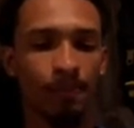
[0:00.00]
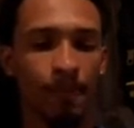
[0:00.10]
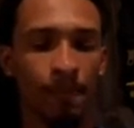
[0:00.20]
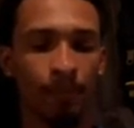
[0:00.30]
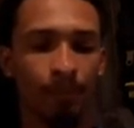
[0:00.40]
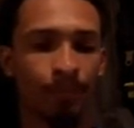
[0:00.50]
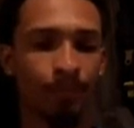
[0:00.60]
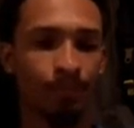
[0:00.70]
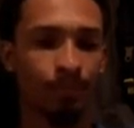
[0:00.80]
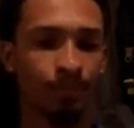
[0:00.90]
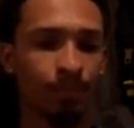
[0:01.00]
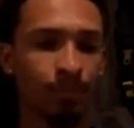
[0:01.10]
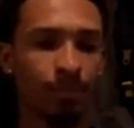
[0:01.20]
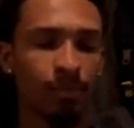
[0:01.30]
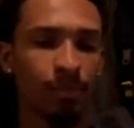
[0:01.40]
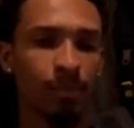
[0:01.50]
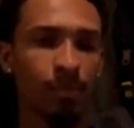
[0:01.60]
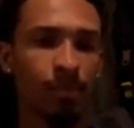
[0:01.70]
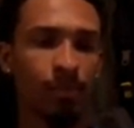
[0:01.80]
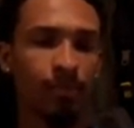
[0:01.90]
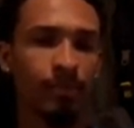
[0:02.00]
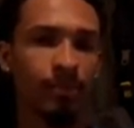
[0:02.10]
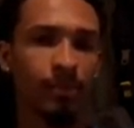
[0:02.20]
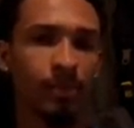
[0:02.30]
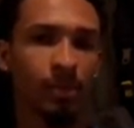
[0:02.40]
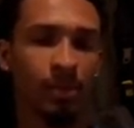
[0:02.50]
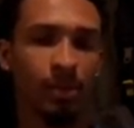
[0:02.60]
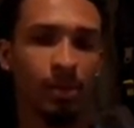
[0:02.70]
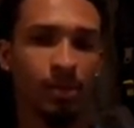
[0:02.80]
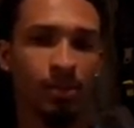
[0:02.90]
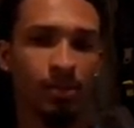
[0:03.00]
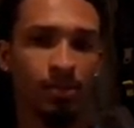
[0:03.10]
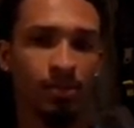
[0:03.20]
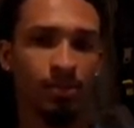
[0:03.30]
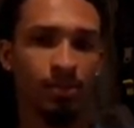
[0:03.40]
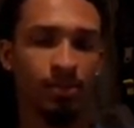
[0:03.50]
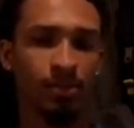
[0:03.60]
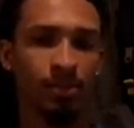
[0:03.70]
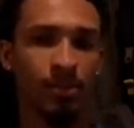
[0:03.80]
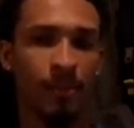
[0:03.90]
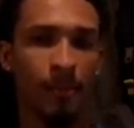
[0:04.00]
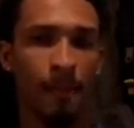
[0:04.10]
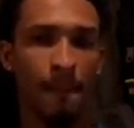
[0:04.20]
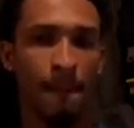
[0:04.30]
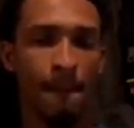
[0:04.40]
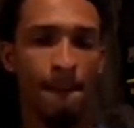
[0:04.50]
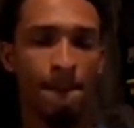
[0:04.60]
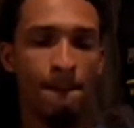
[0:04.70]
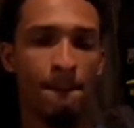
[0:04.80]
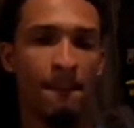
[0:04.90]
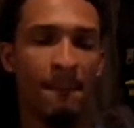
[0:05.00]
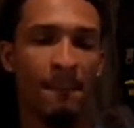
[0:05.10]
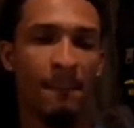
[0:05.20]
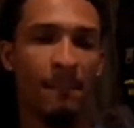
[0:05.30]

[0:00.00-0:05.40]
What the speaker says: No words are spoken by the person on screen.